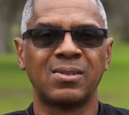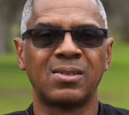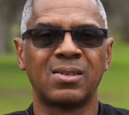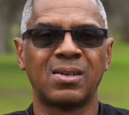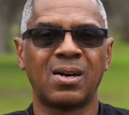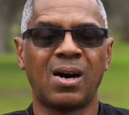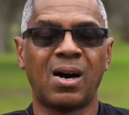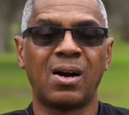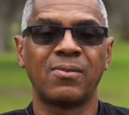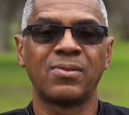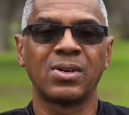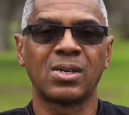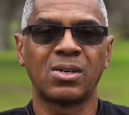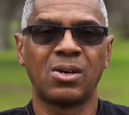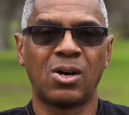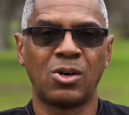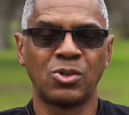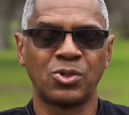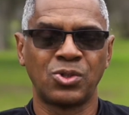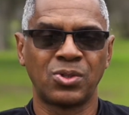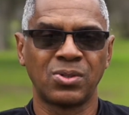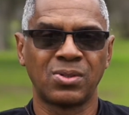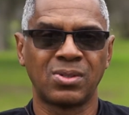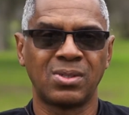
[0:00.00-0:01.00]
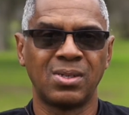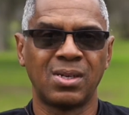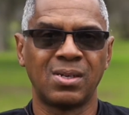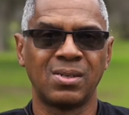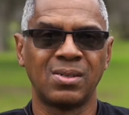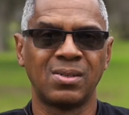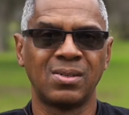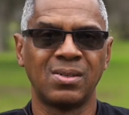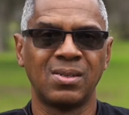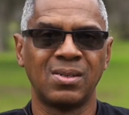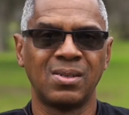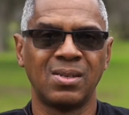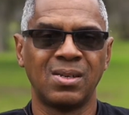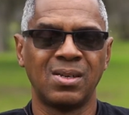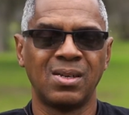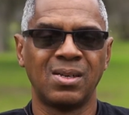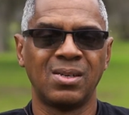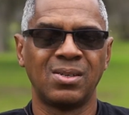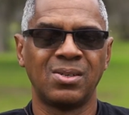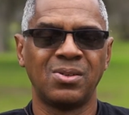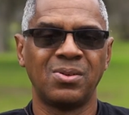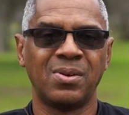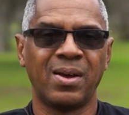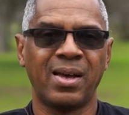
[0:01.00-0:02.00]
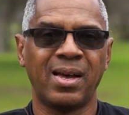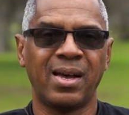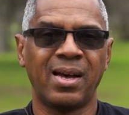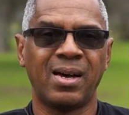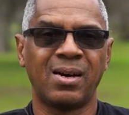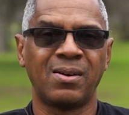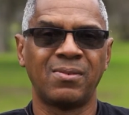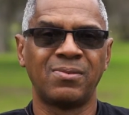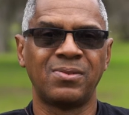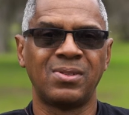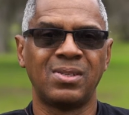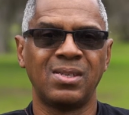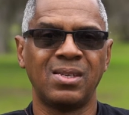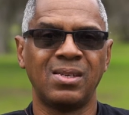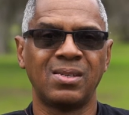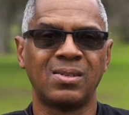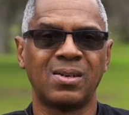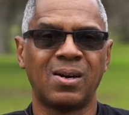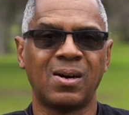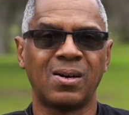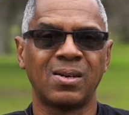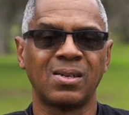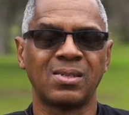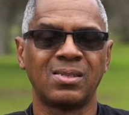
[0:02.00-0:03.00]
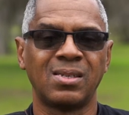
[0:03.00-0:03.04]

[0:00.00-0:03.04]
Carver Cultural Center, you have the Carter